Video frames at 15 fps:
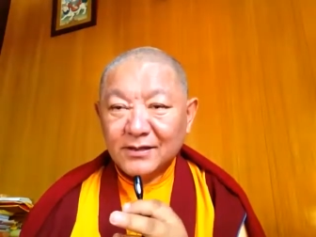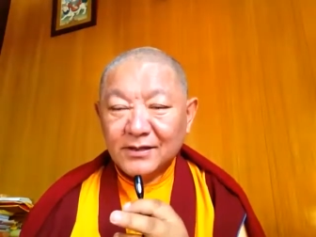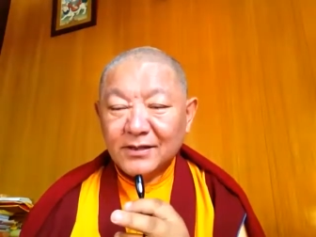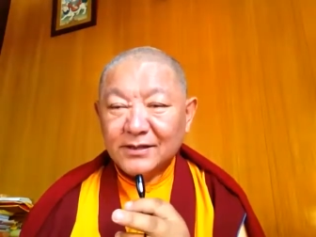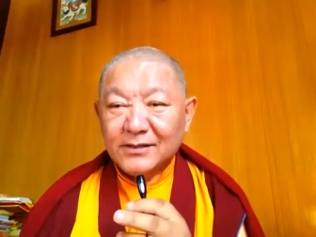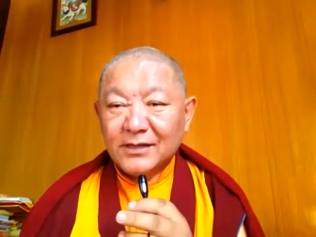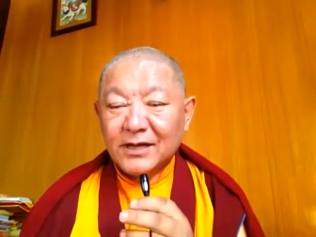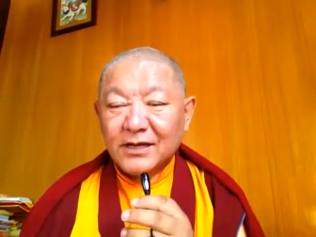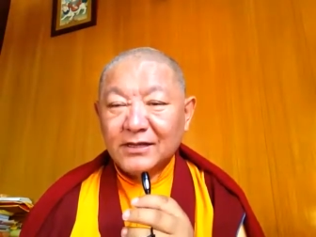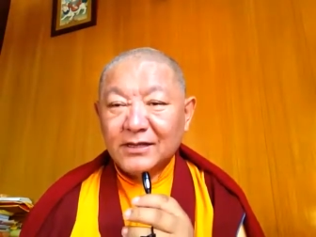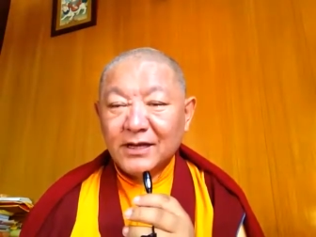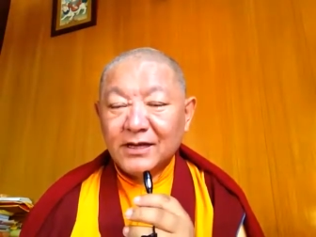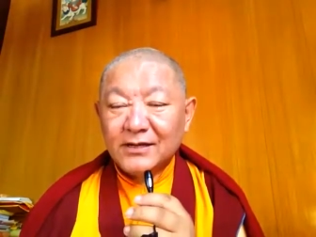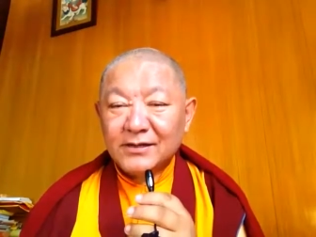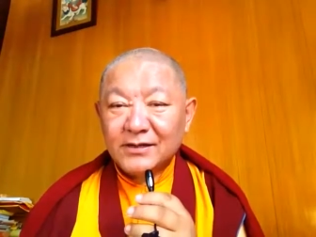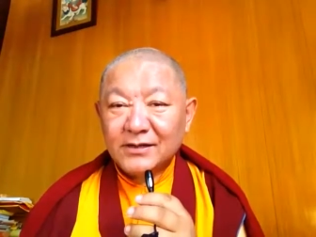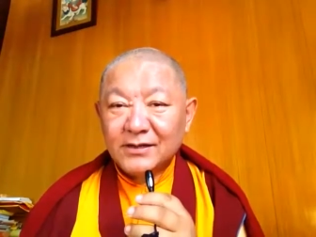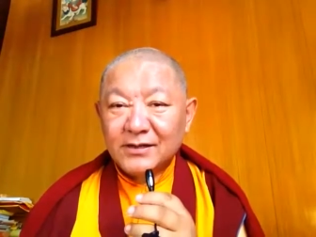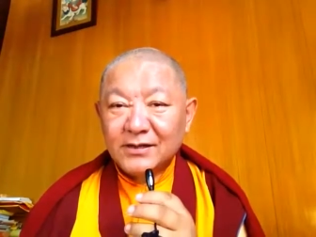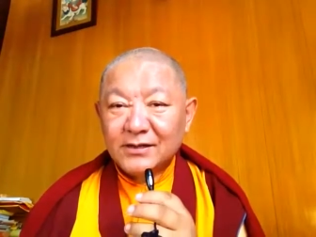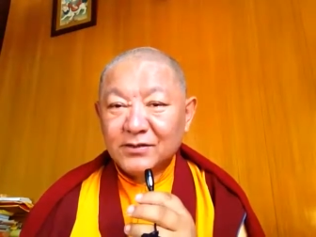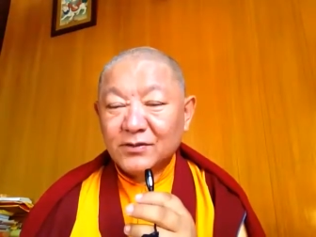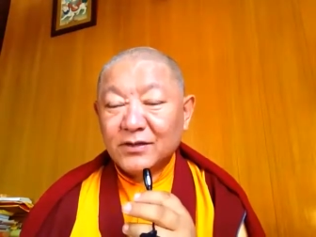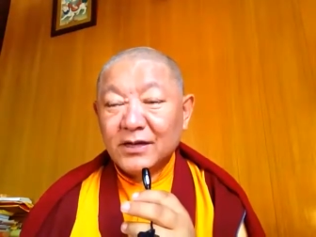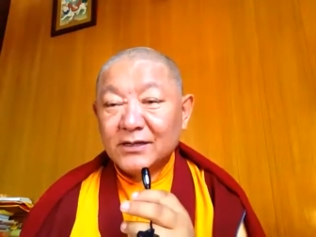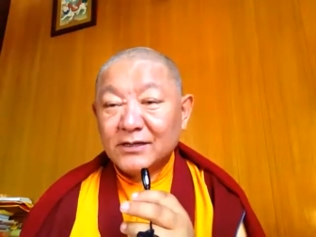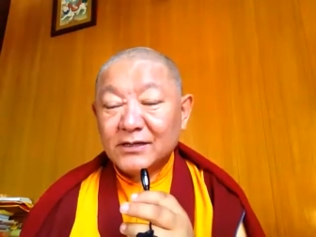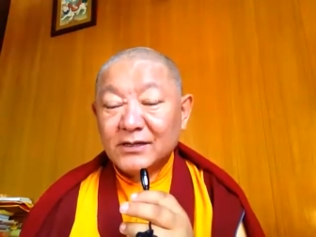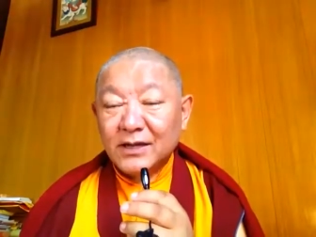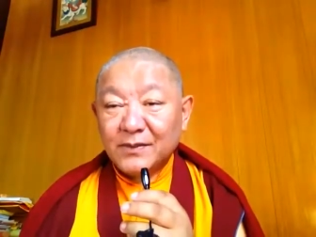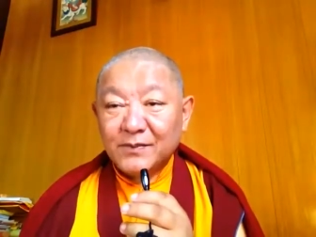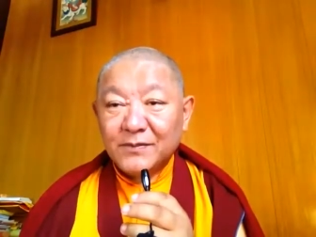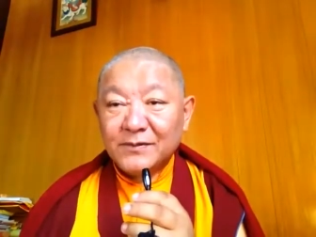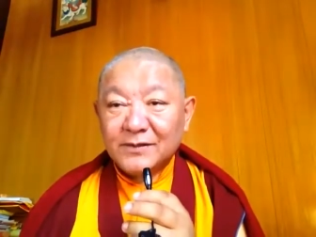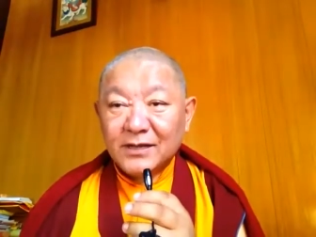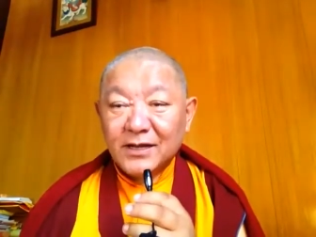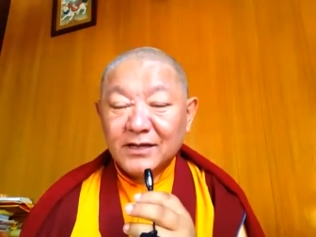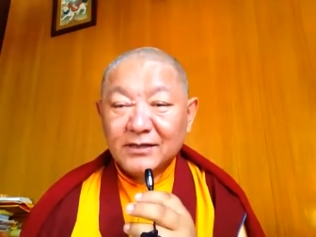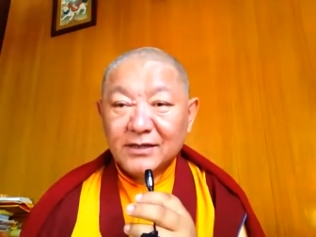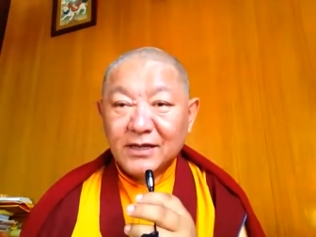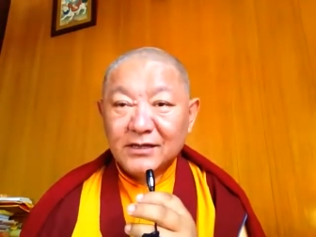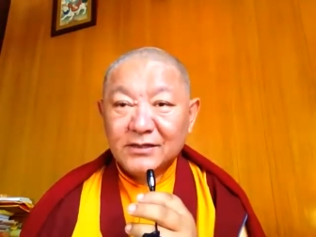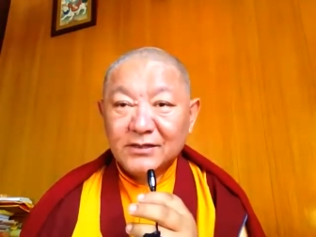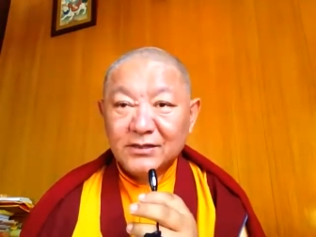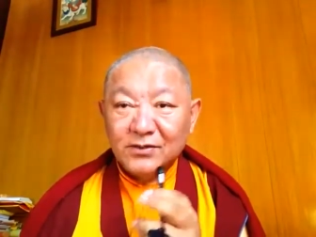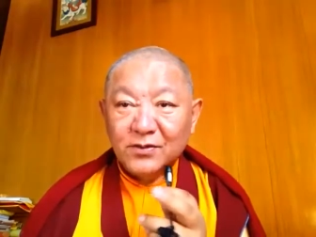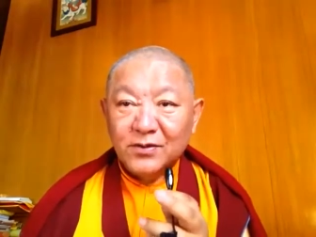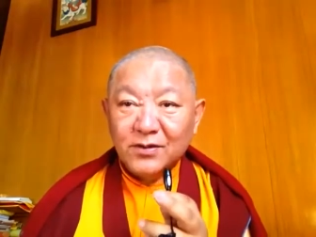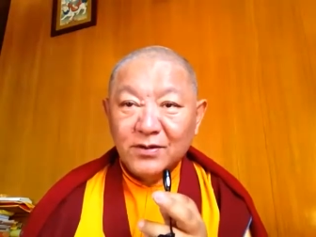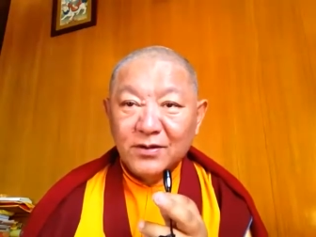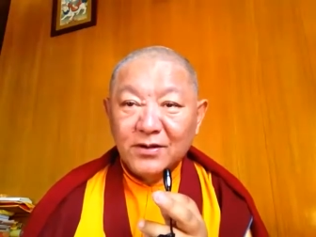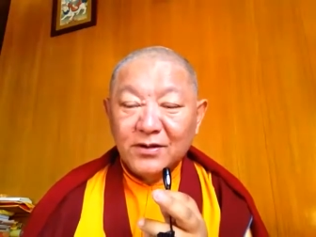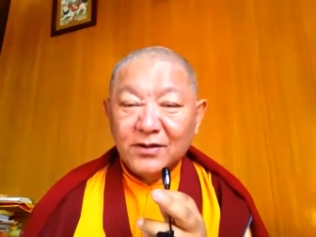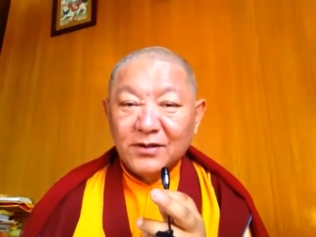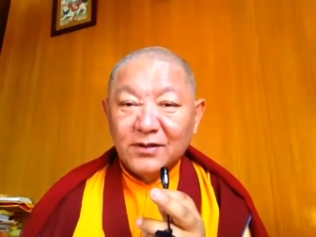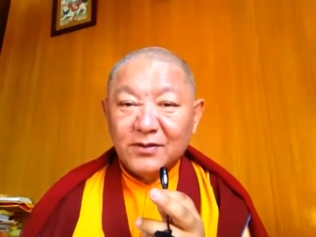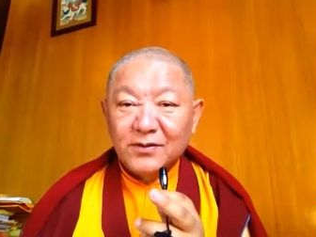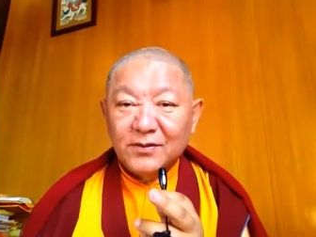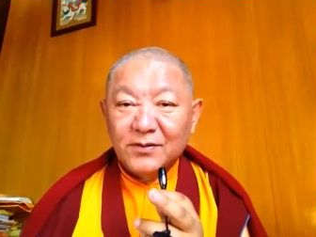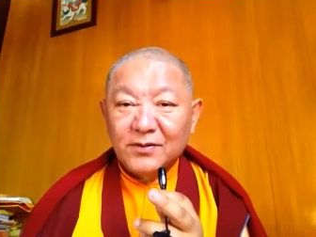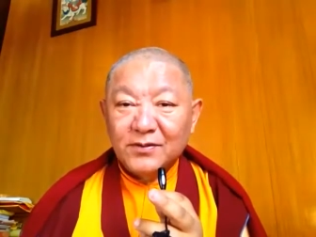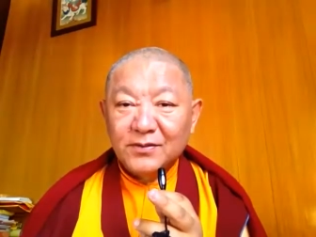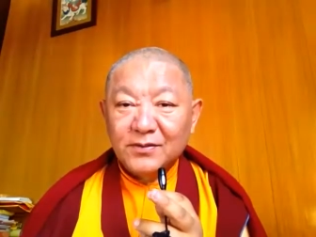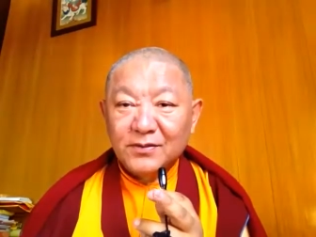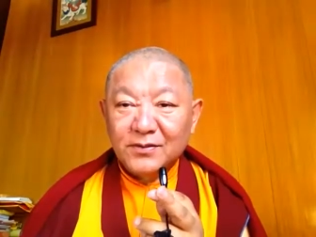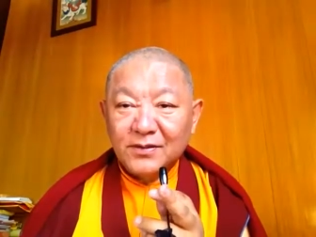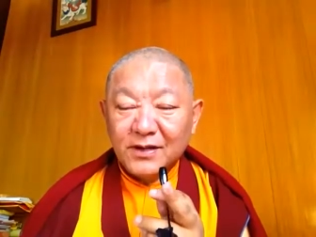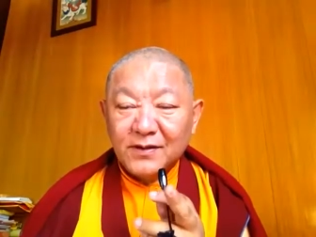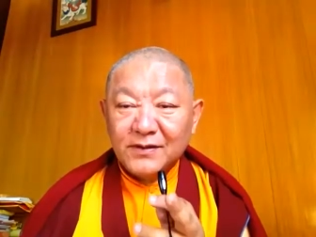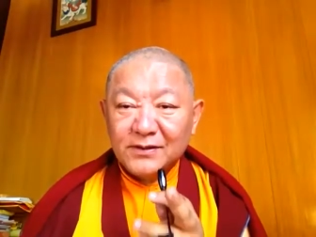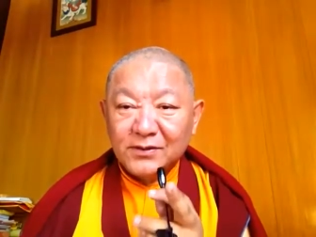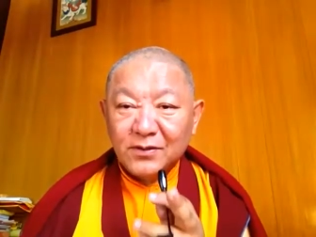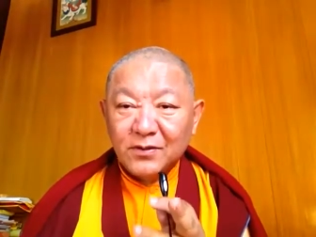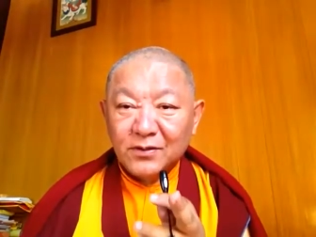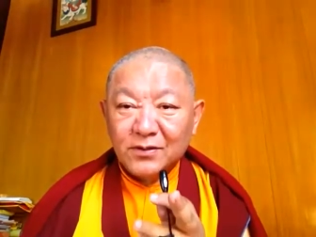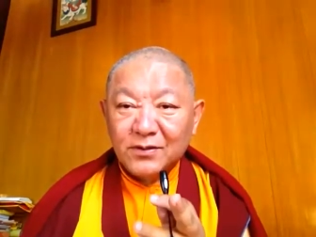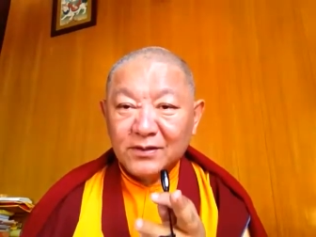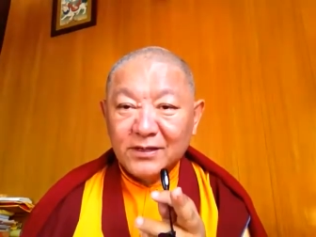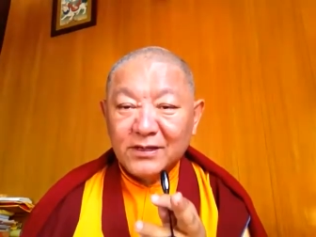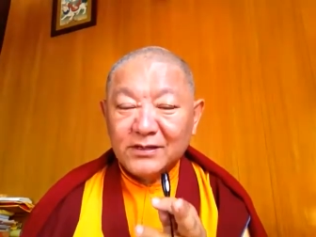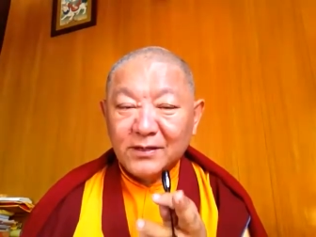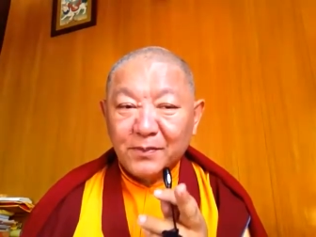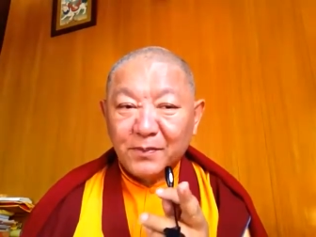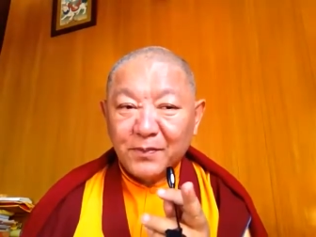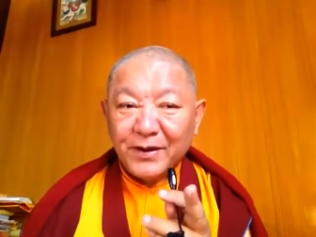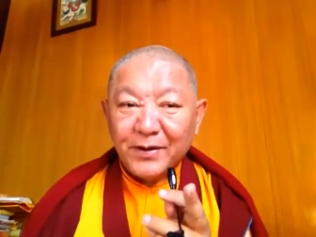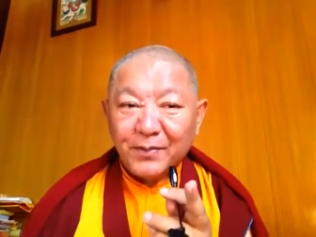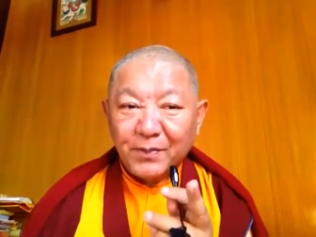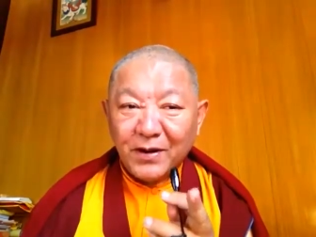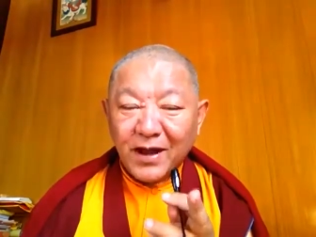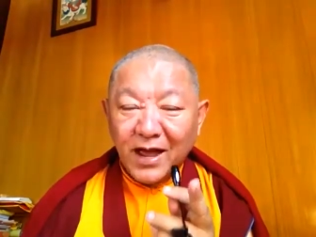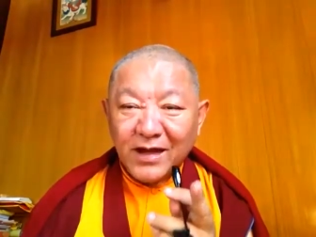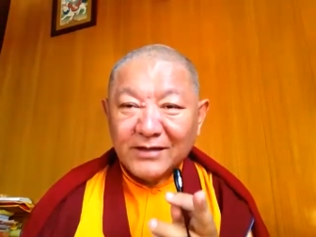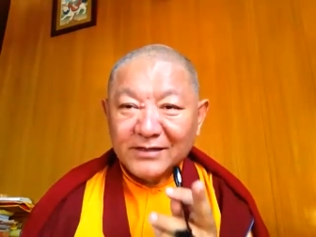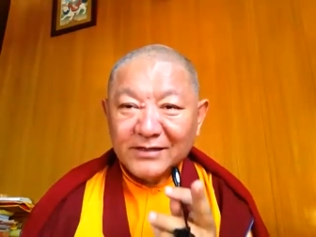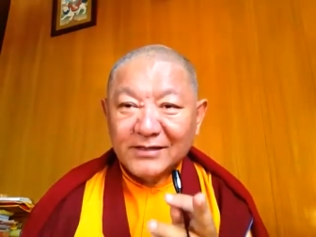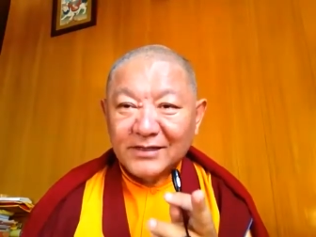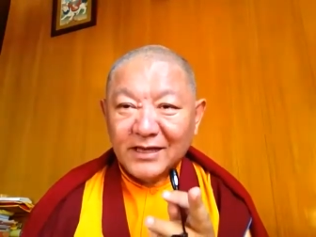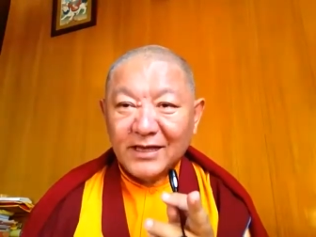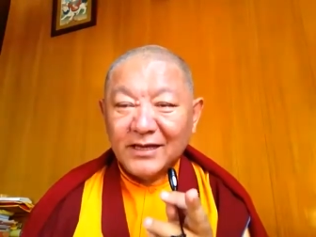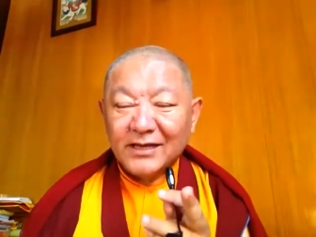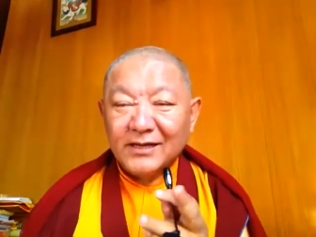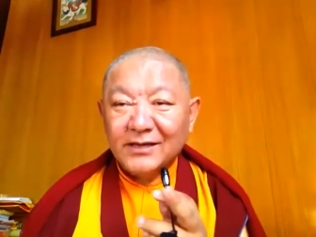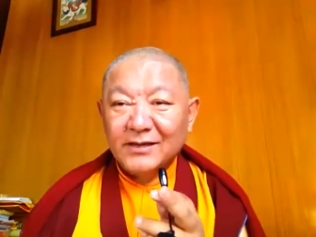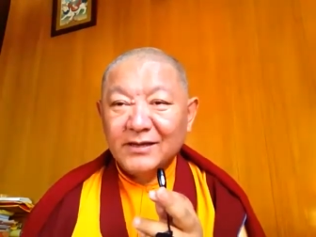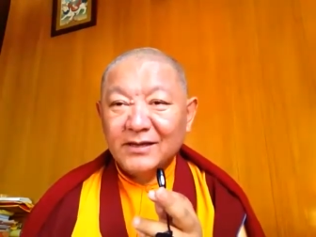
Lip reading: it's like that, so that it happens like that. So there's a pre-planned thing